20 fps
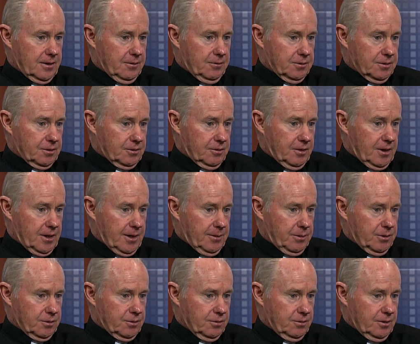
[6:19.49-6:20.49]
it was a great
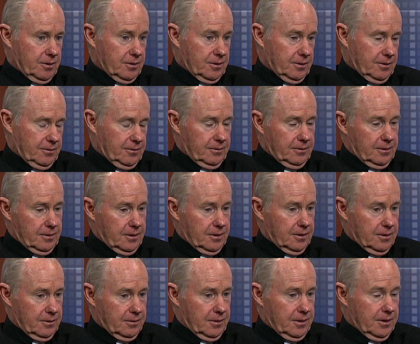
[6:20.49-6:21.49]
opportunity, you
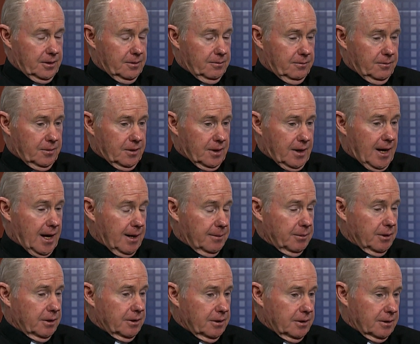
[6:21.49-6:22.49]
know, in the
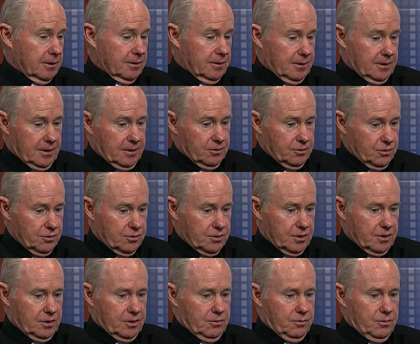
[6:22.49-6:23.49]
homily and, in
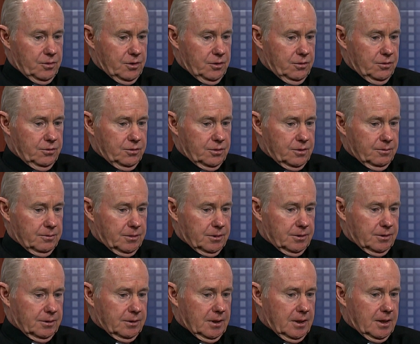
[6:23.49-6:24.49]
using the
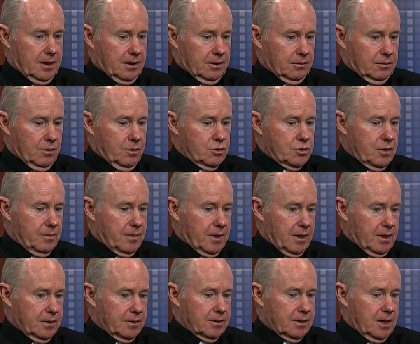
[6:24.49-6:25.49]
reusable uh, grocery
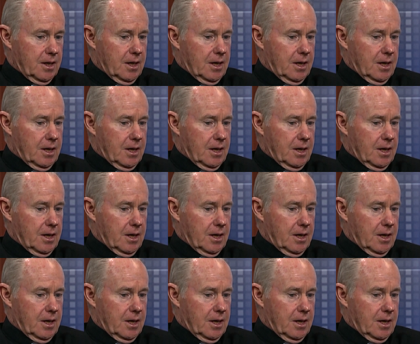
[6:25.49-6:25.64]
bags